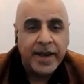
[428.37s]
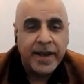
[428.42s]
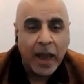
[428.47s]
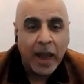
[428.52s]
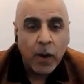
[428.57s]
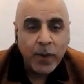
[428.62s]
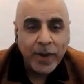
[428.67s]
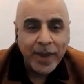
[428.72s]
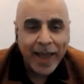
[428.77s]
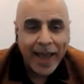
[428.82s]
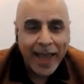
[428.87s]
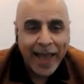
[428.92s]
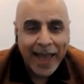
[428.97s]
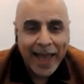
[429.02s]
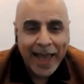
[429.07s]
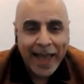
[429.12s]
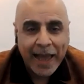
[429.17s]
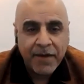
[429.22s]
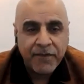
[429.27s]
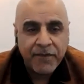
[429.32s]
Now we
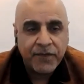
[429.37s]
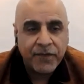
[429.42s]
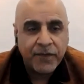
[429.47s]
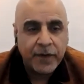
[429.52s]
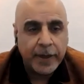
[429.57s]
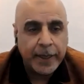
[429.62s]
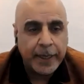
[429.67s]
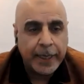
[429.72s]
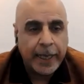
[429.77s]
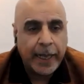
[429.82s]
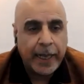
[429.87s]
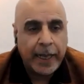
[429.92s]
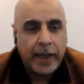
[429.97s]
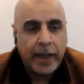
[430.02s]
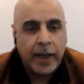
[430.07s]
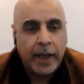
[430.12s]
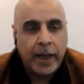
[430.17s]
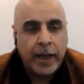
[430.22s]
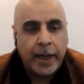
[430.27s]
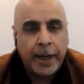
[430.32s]
have,
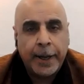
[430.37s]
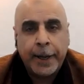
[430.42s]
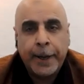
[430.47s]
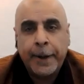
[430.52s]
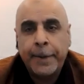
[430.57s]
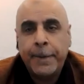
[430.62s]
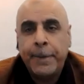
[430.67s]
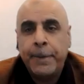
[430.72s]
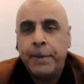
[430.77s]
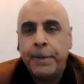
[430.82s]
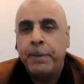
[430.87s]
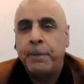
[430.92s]
let